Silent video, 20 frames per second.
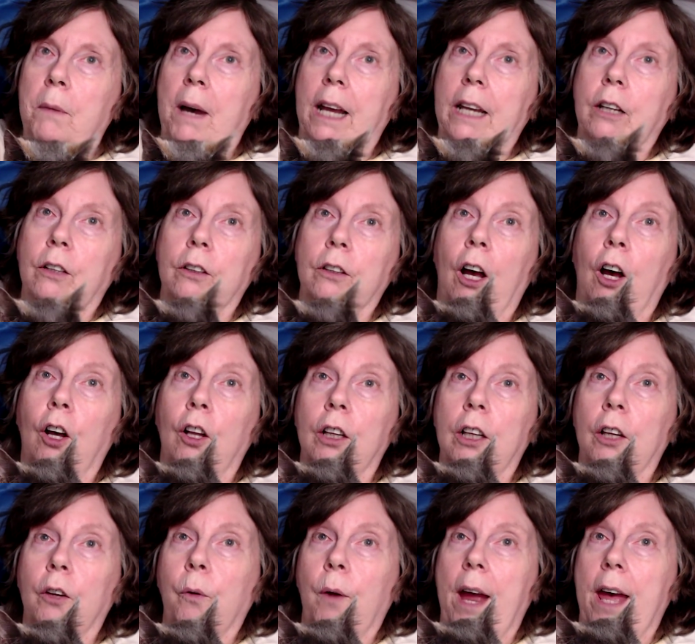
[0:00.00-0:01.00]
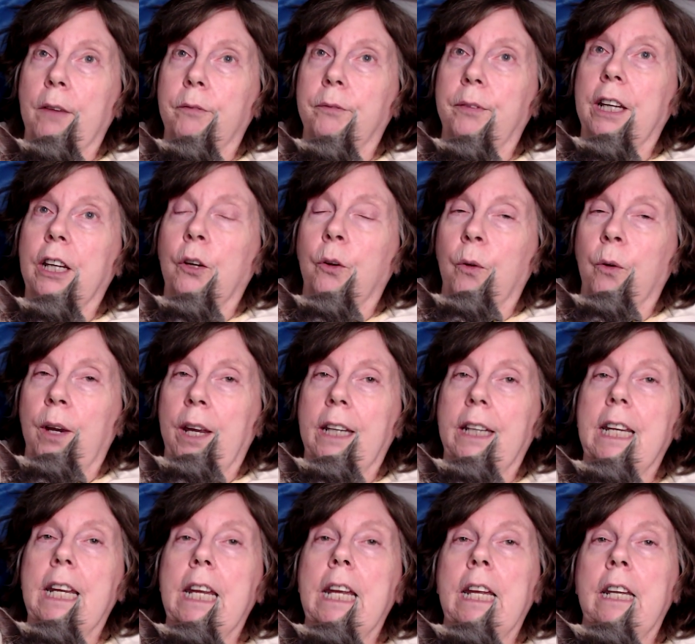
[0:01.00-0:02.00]
my holographic
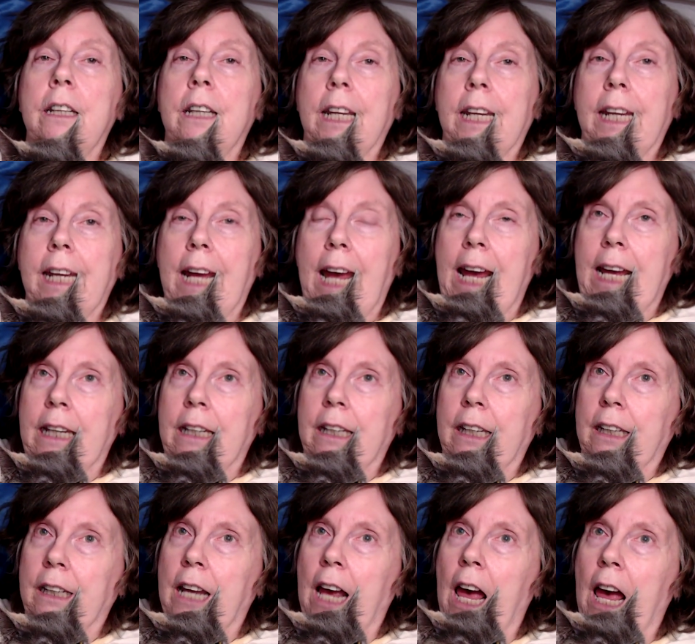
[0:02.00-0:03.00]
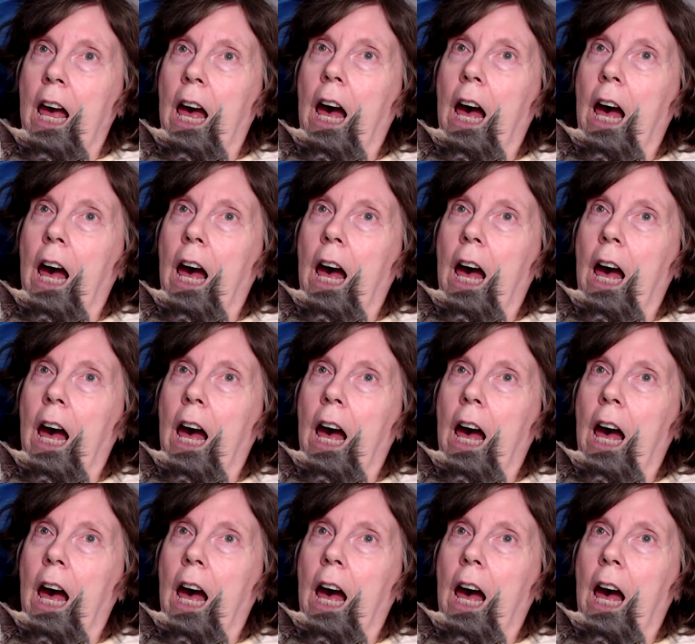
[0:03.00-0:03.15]
grid indicated